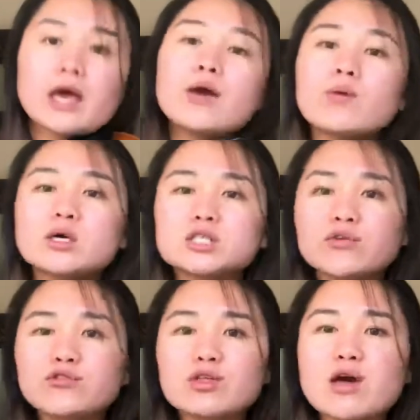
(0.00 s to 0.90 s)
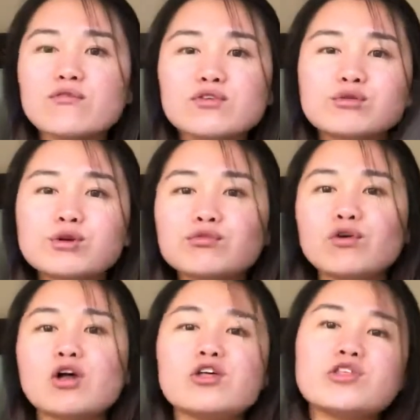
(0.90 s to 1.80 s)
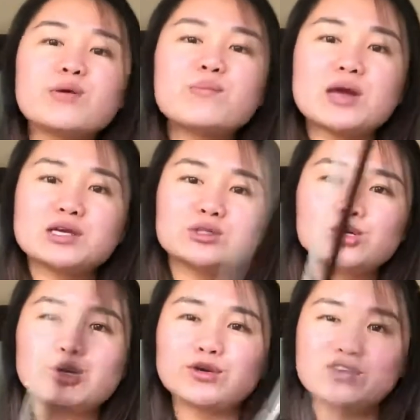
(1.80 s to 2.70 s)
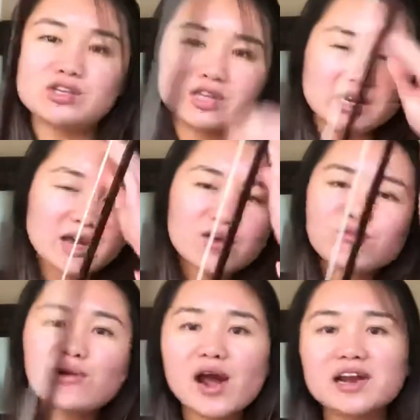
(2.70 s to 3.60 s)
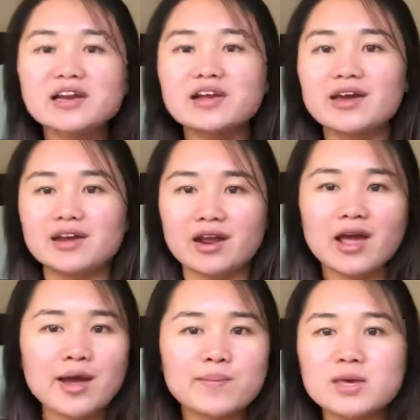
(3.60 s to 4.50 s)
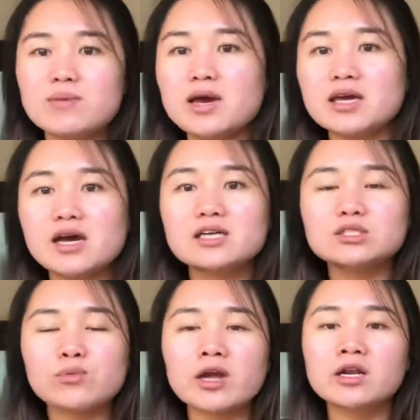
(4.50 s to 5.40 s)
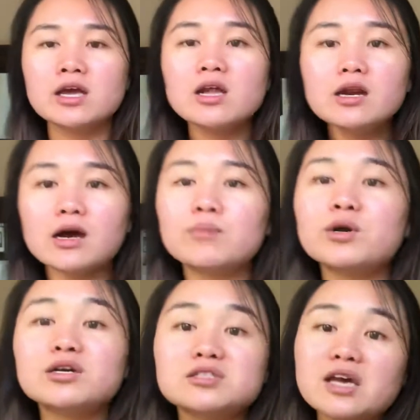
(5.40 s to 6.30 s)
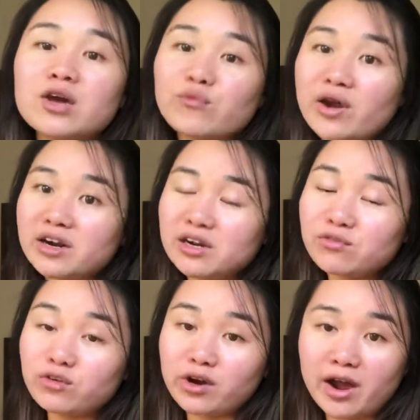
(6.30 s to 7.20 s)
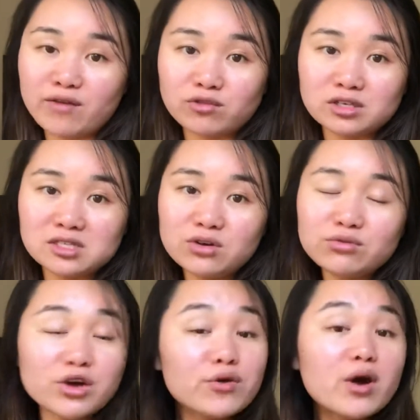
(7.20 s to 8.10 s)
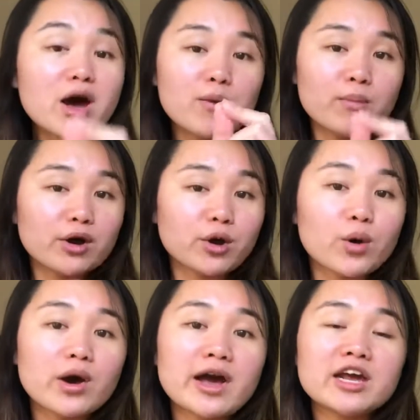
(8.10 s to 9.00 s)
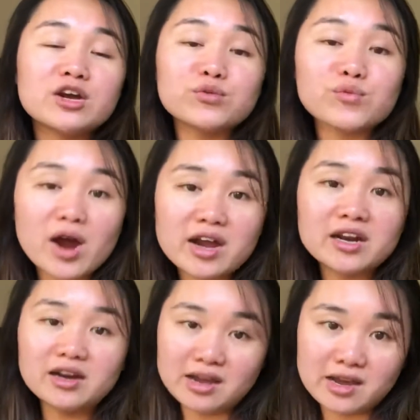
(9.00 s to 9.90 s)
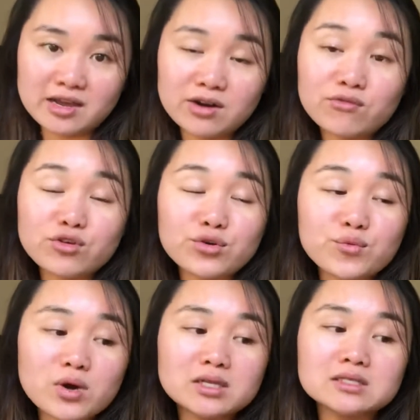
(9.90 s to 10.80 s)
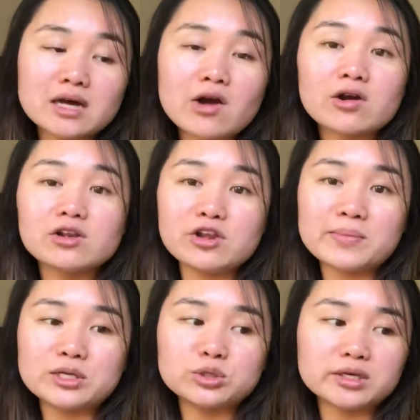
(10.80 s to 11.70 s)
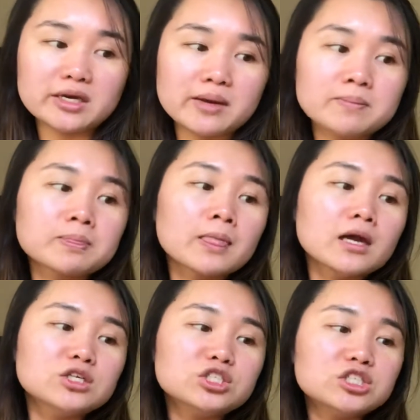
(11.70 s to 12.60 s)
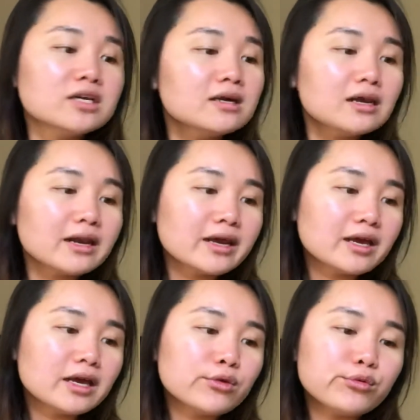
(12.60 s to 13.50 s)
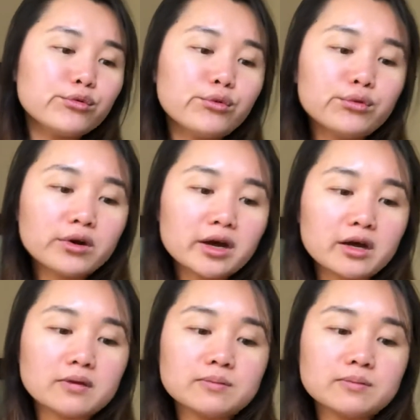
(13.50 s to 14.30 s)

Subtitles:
Watch out for that fingering for all of them. Make sure you need it, write it in. Be my guest, write it in. I'm not saying write it in for every single note, but go ahead and write it in for the ones that are a little bit tricky. Jingly nona.